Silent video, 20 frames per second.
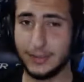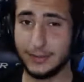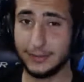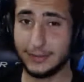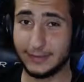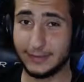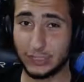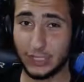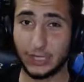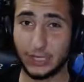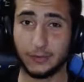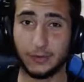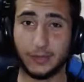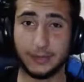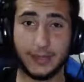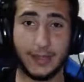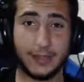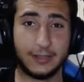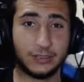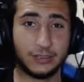Check
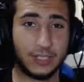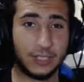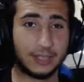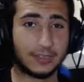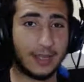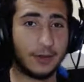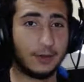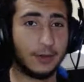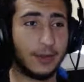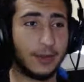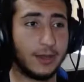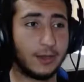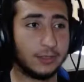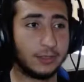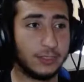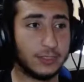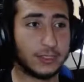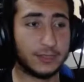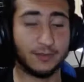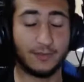that one out.
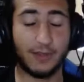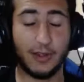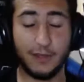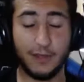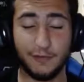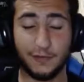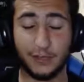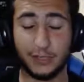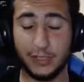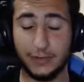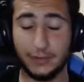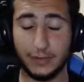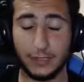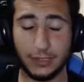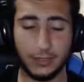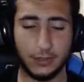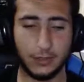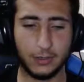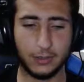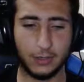It's a very funny
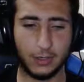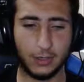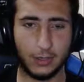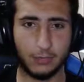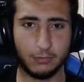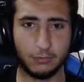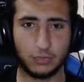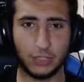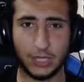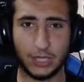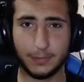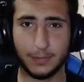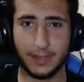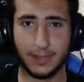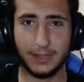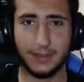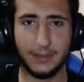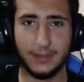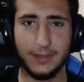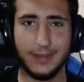video.
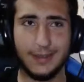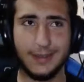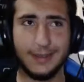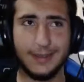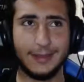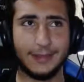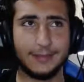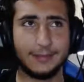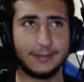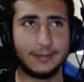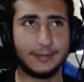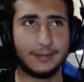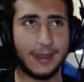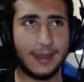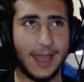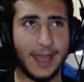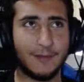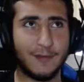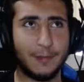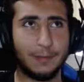I
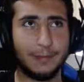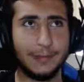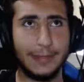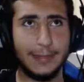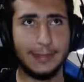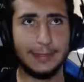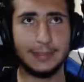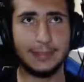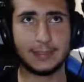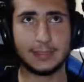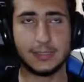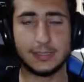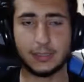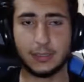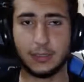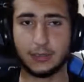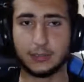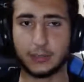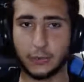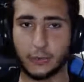have a playlist. It's
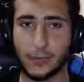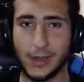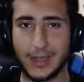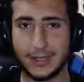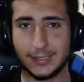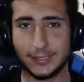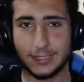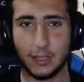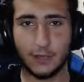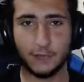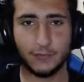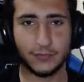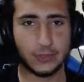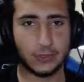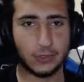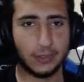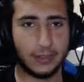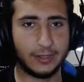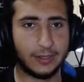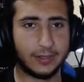called The Rise of.
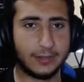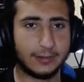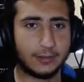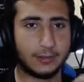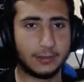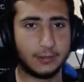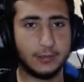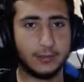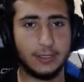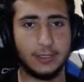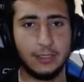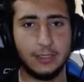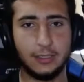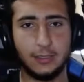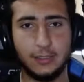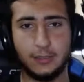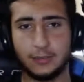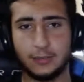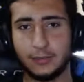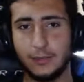So I got
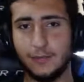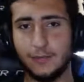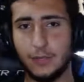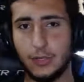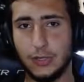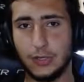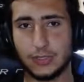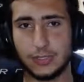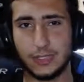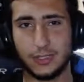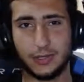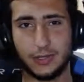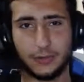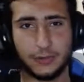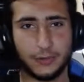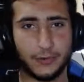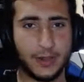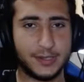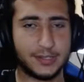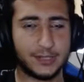three videos in there: The
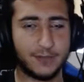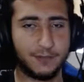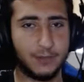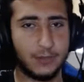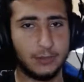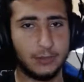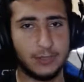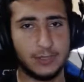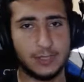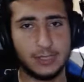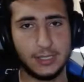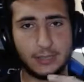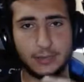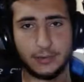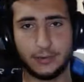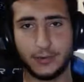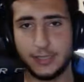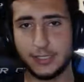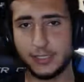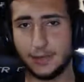Rise of Pulisic, The
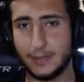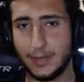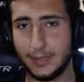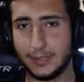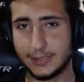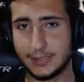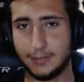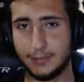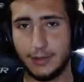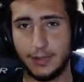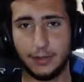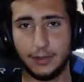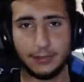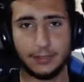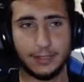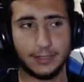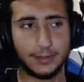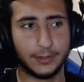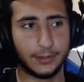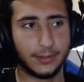Rise of Mason Mount,
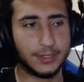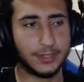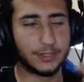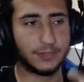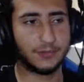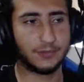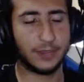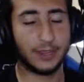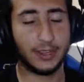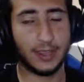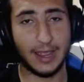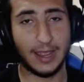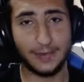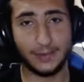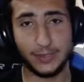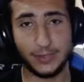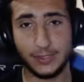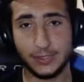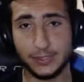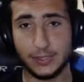and The Rise of Kai
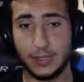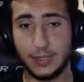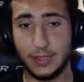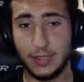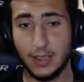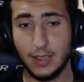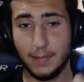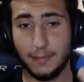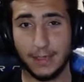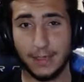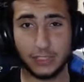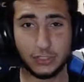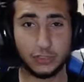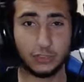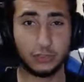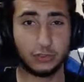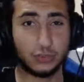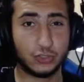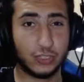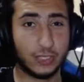Havertz. Make sure
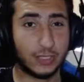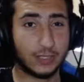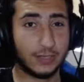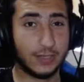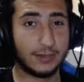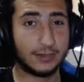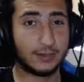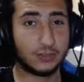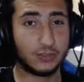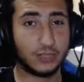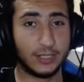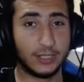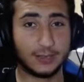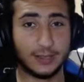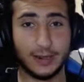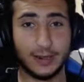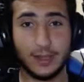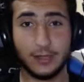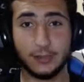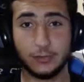to check
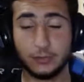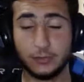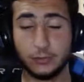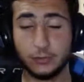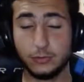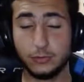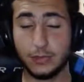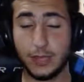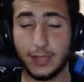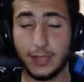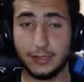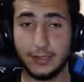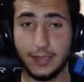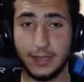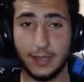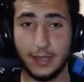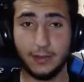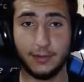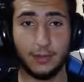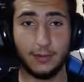that out too. And
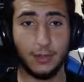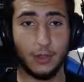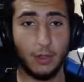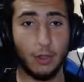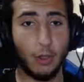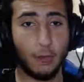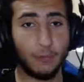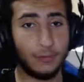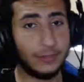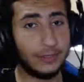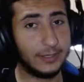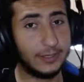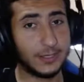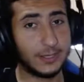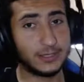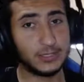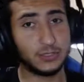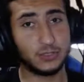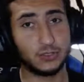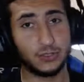yeah, hopefully you guys
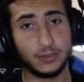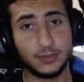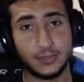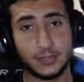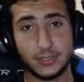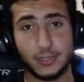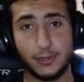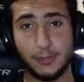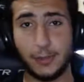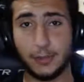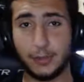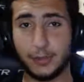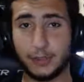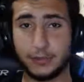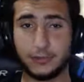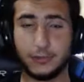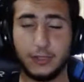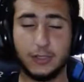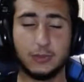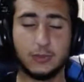enjoyed the stream. I'm gonna
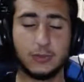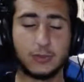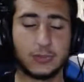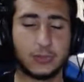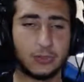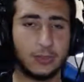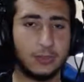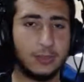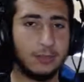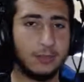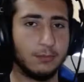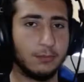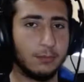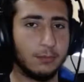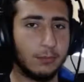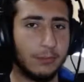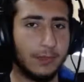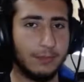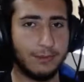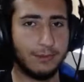try to stream
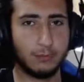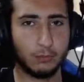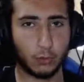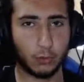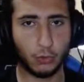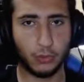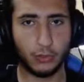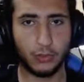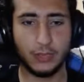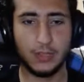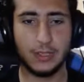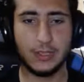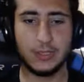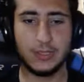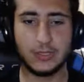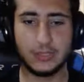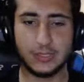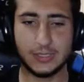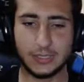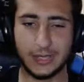a little bit more.
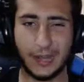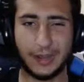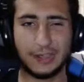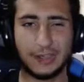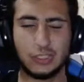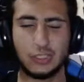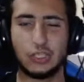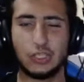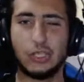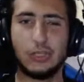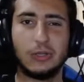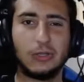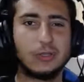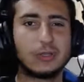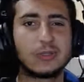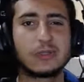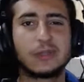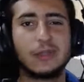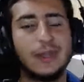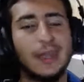It's kind of chill.
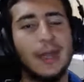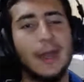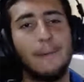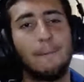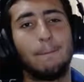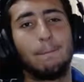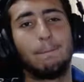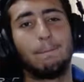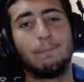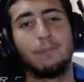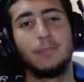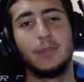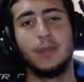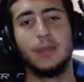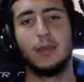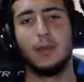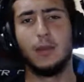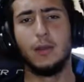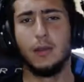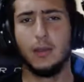So yeah,
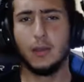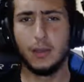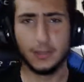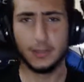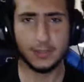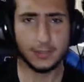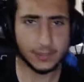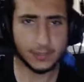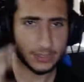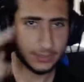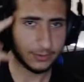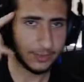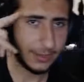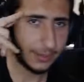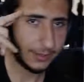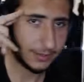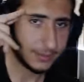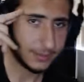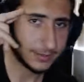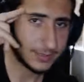see you
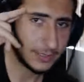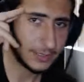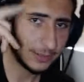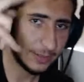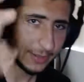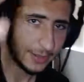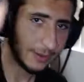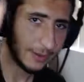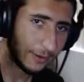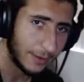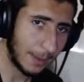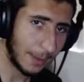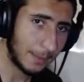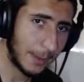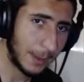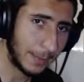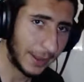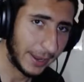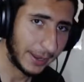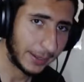later and bye
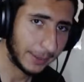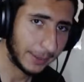bye.